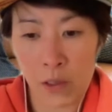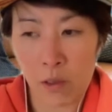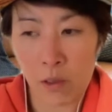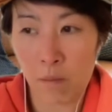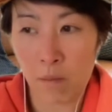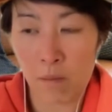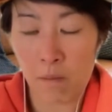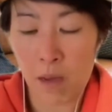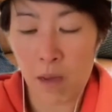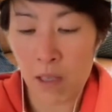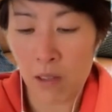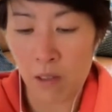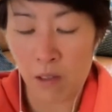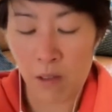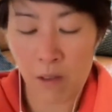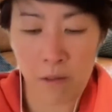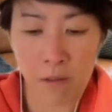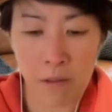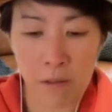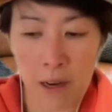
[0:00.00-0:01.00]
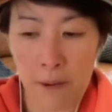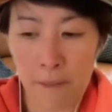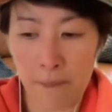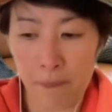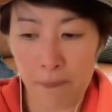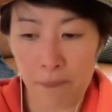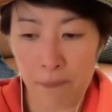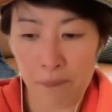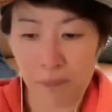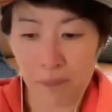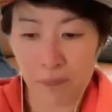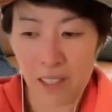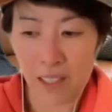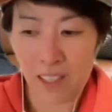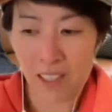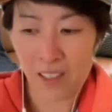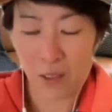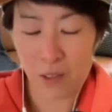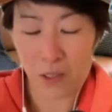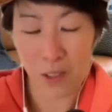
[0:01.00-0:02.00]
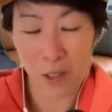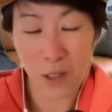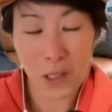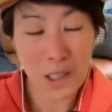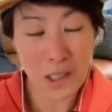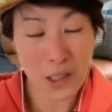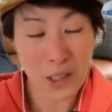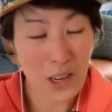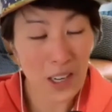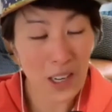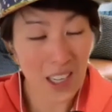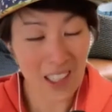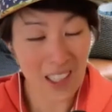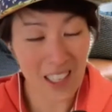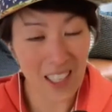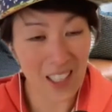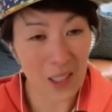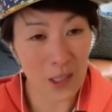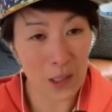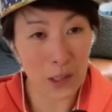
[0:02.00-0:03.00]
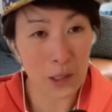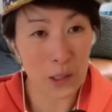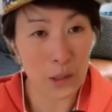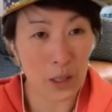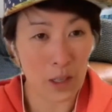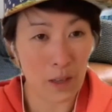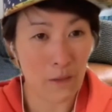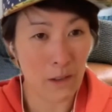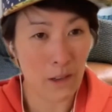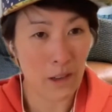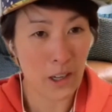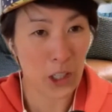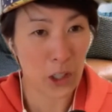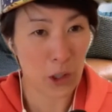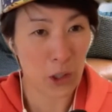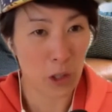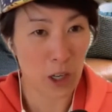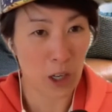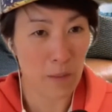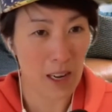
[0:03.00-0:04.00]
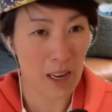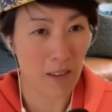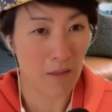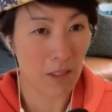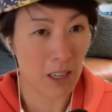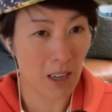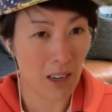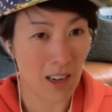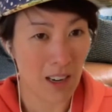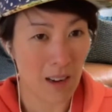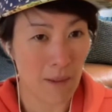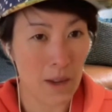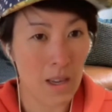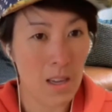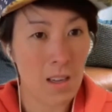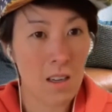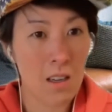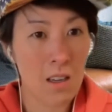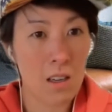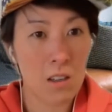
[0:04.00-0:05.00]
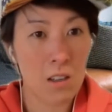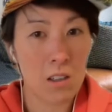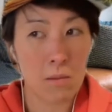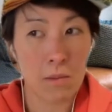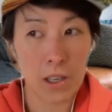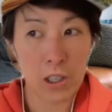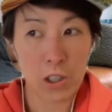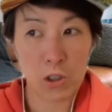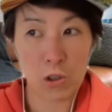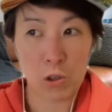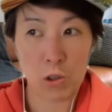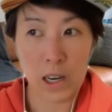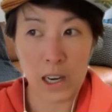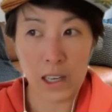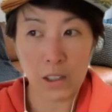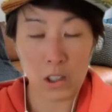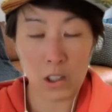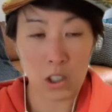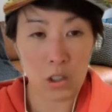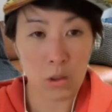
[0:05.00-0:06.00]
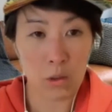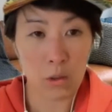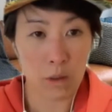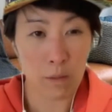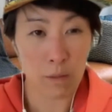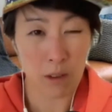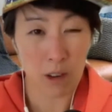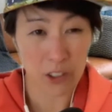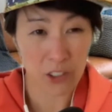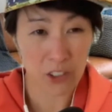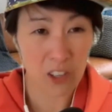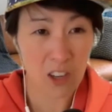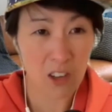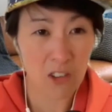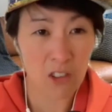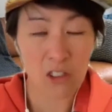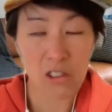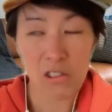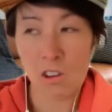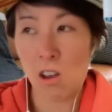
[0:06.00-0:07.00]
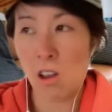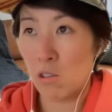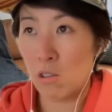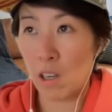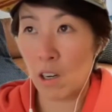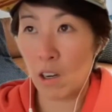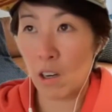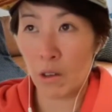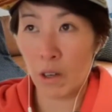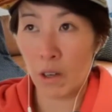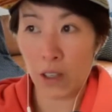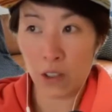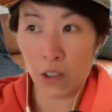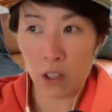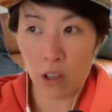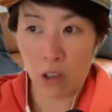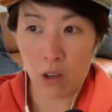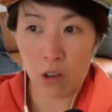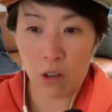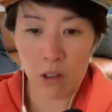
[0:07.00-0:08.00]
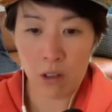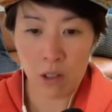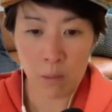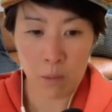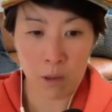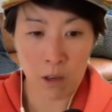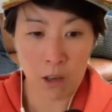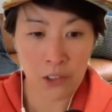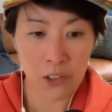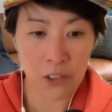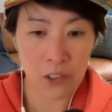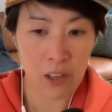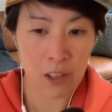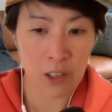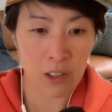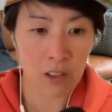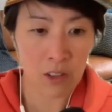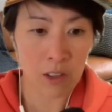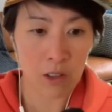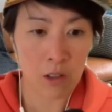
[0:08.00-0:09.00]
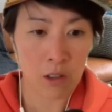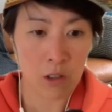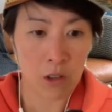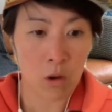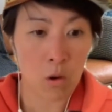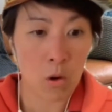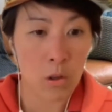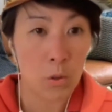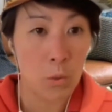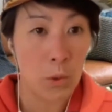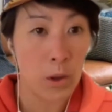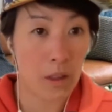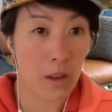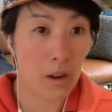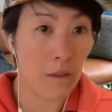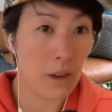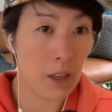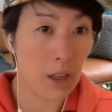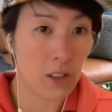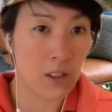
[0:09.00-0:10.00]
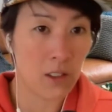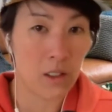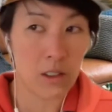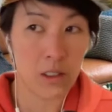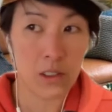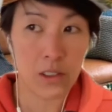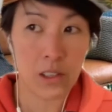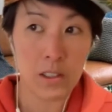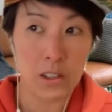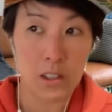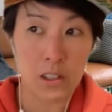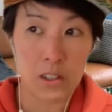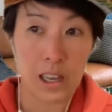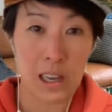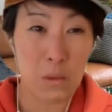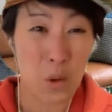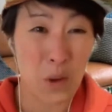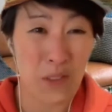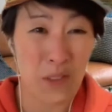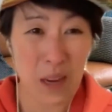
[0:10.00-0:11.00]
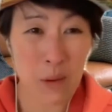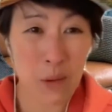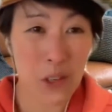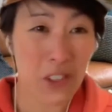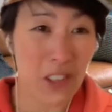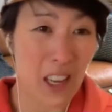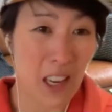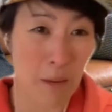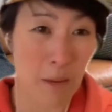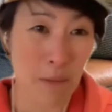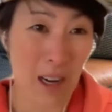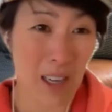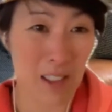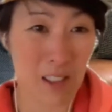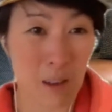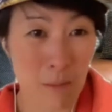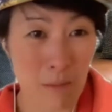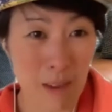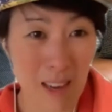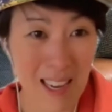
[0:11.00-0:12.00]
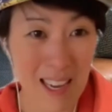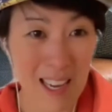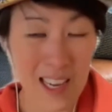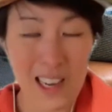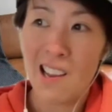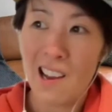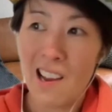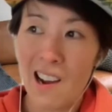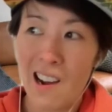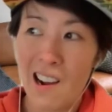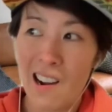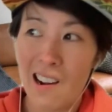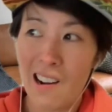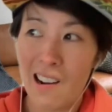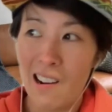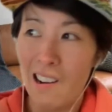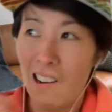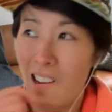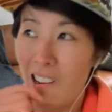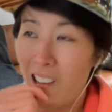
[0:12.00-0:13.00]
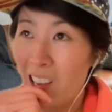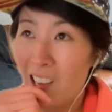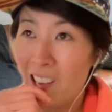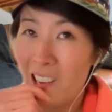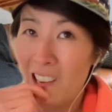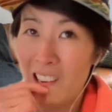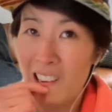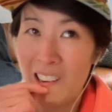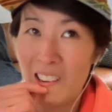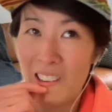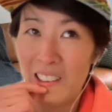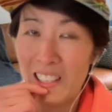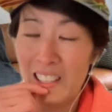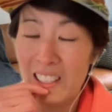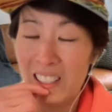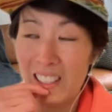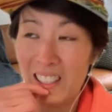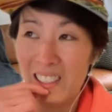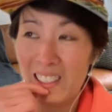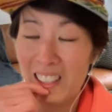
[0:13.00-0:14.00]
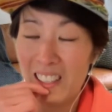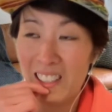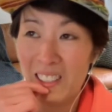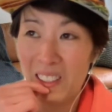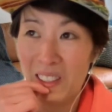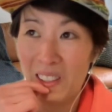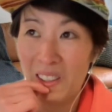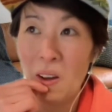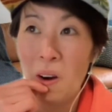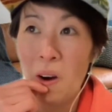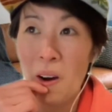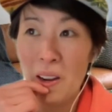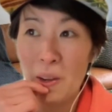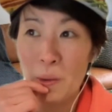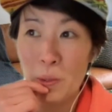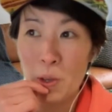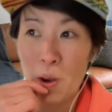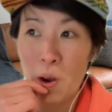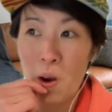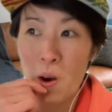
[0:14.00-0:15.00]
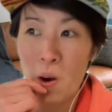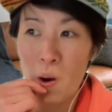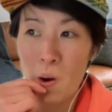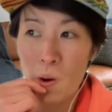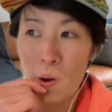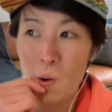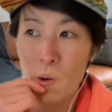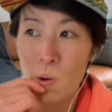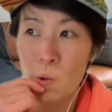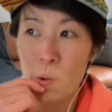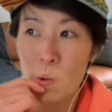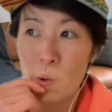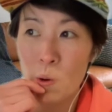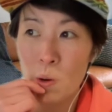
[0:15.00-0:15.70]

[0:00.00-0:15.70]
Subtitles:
a massive, there's a lot of learning I had to do in a very short amount of time to make sure I understood the process, that I could execute this process. I could talk with investors, understand what they were saying back to me. There's a lot. It was a whole